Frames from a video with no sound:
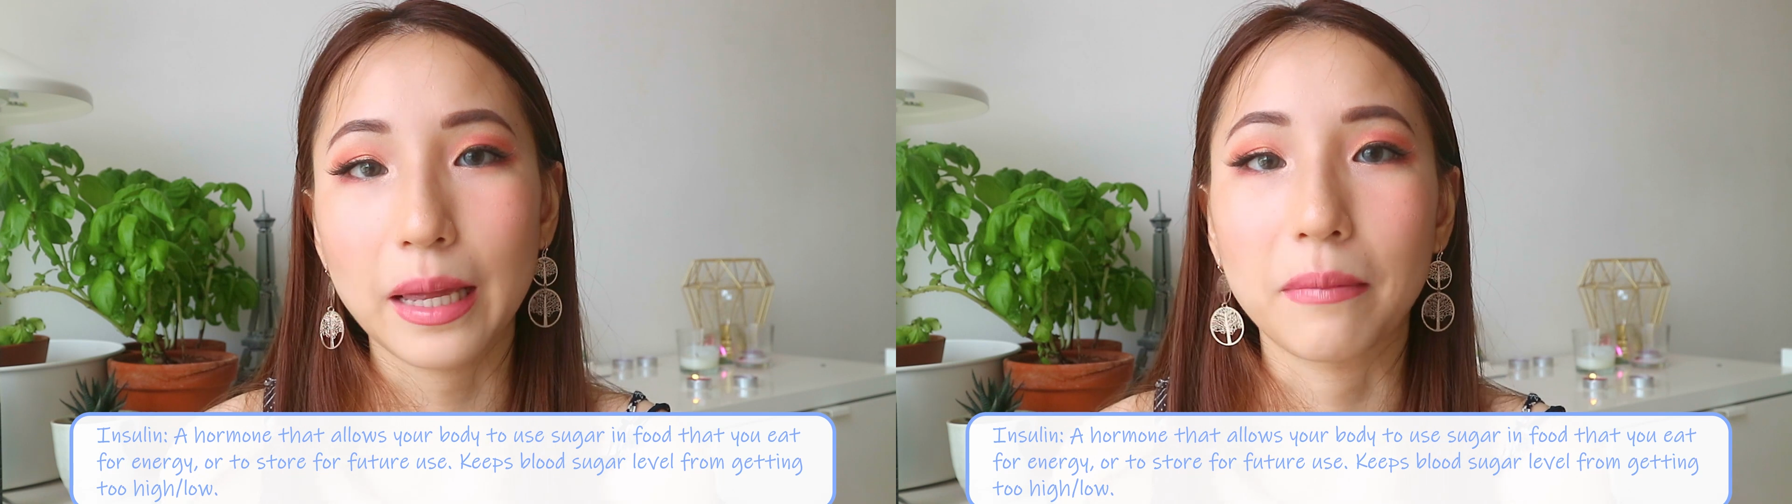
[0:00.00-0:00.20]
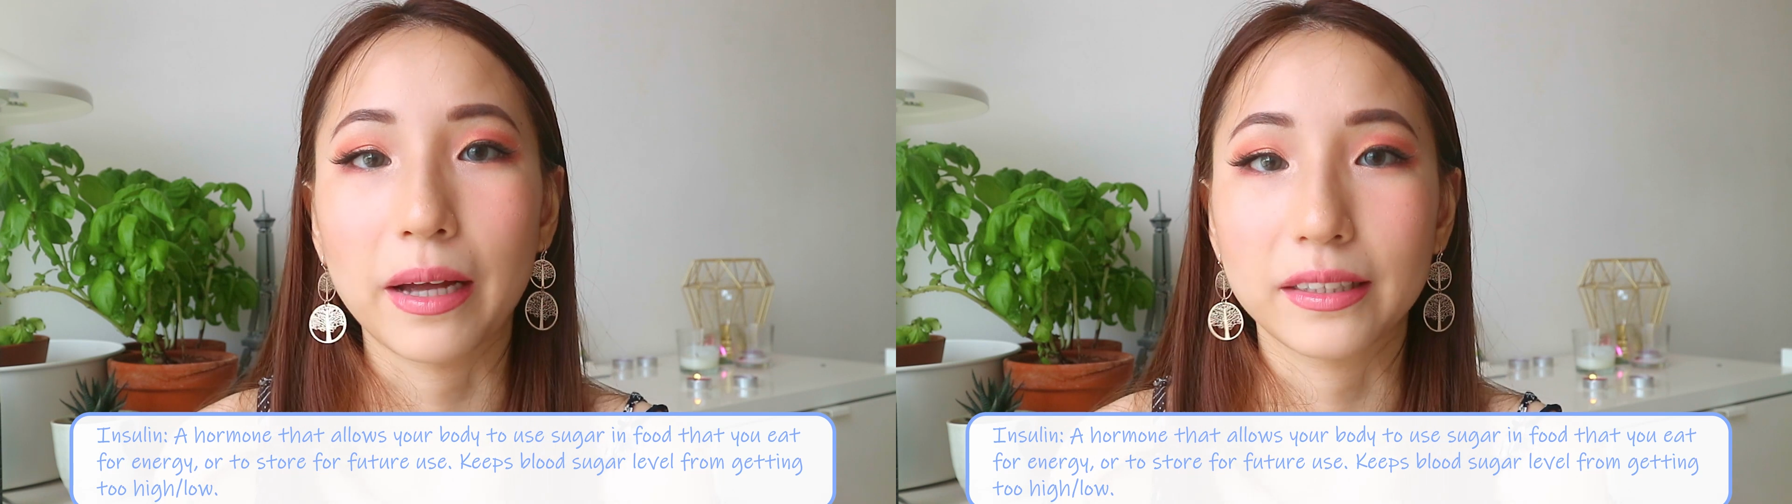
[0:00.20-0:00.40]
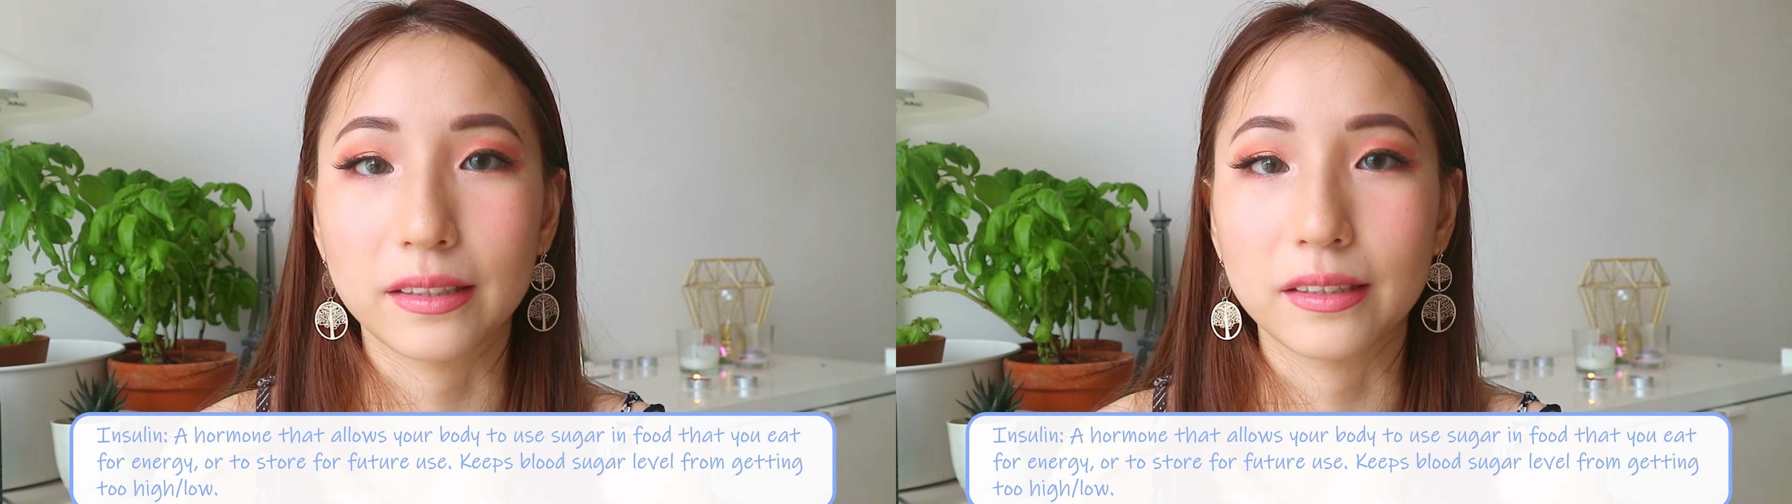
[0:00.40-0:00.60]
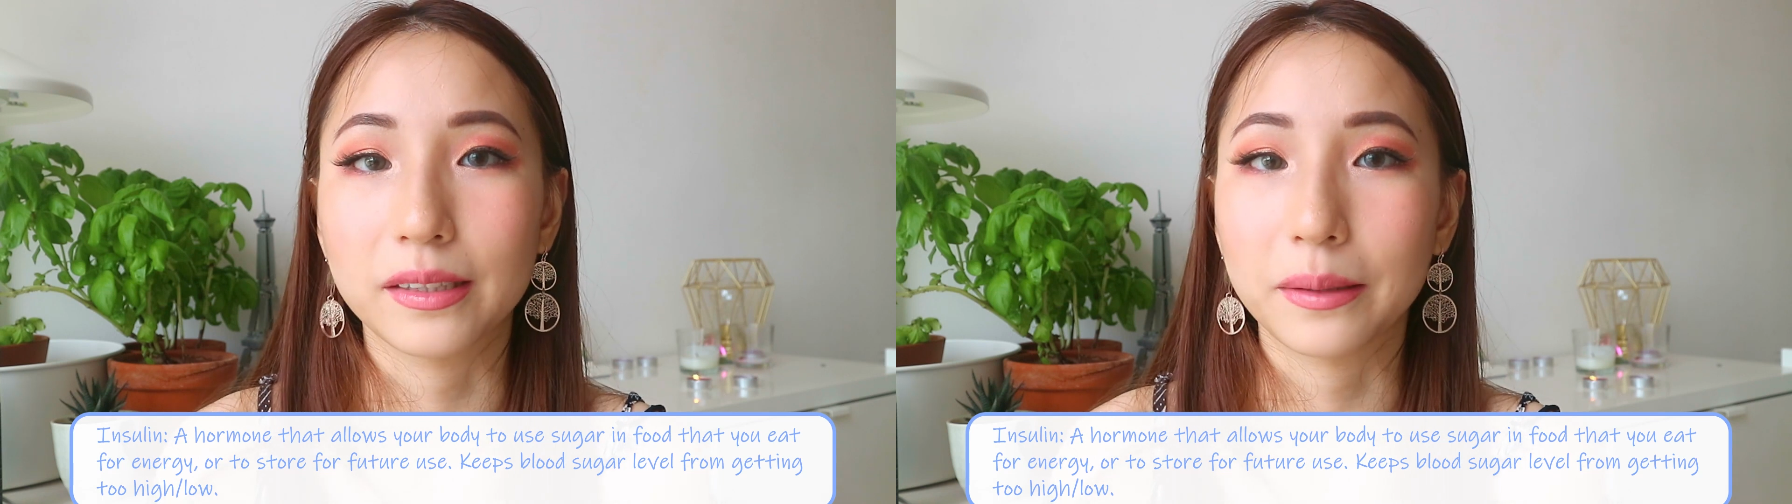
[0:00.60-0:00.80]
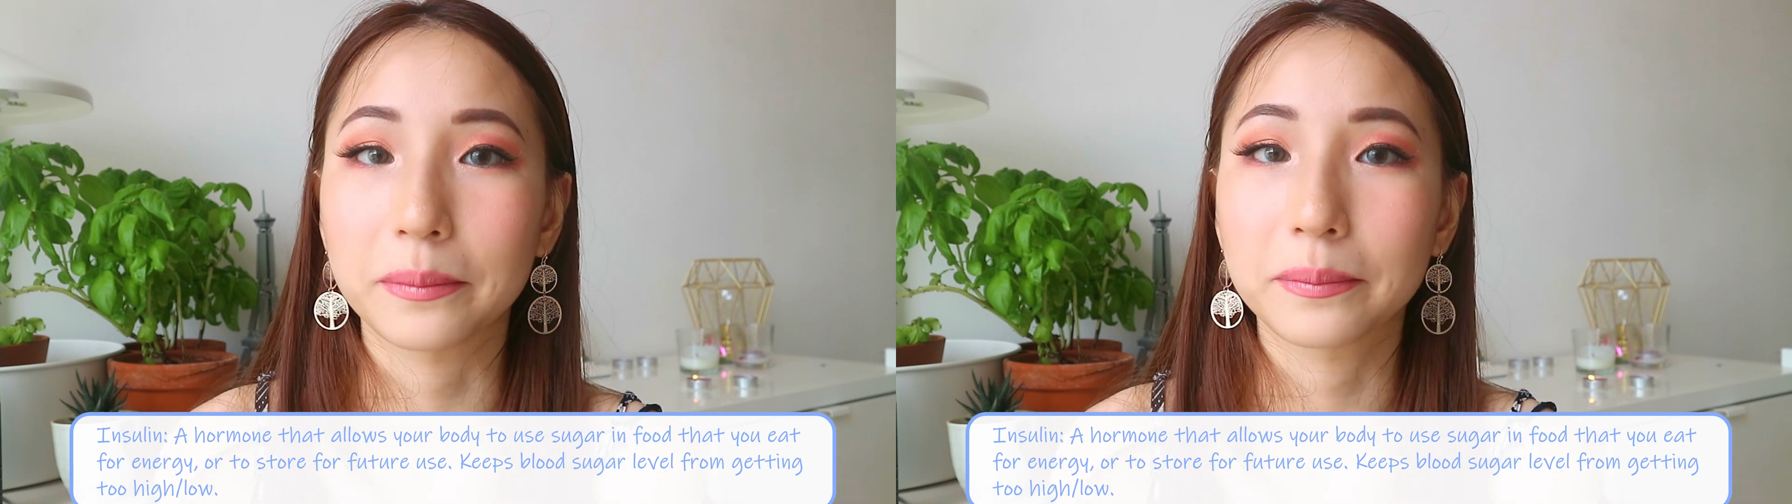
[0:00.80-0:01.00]
in my
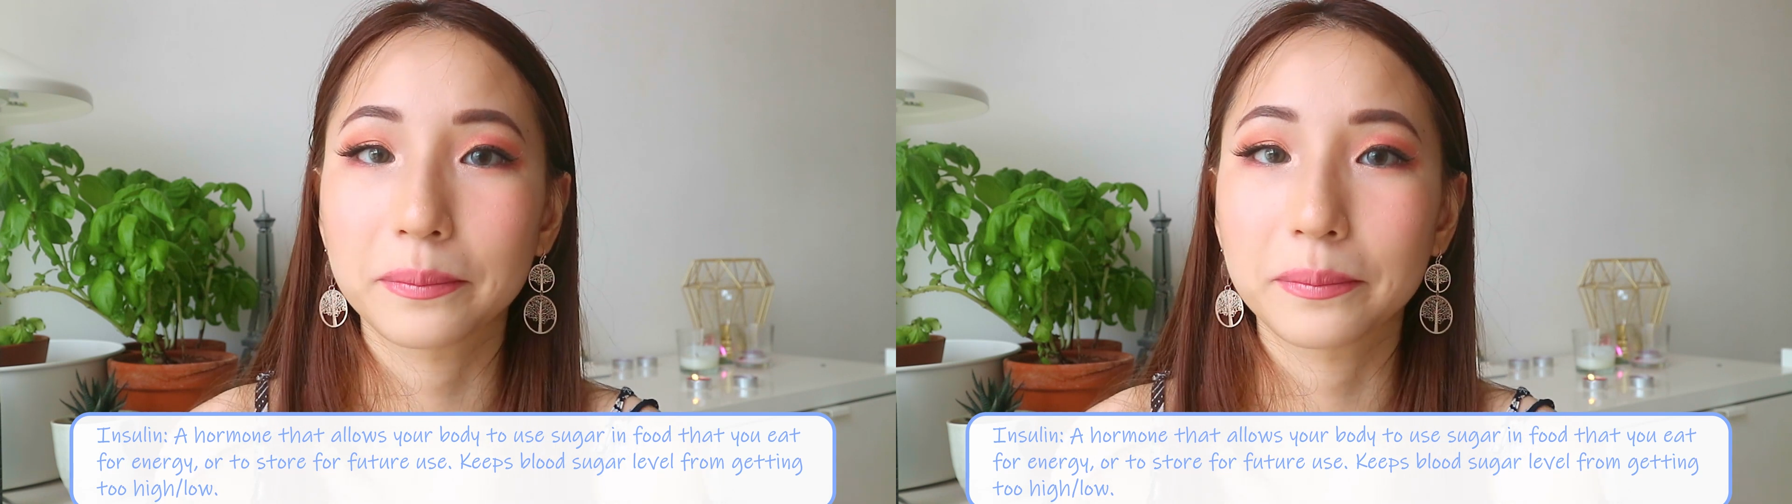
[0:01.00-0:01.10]
system.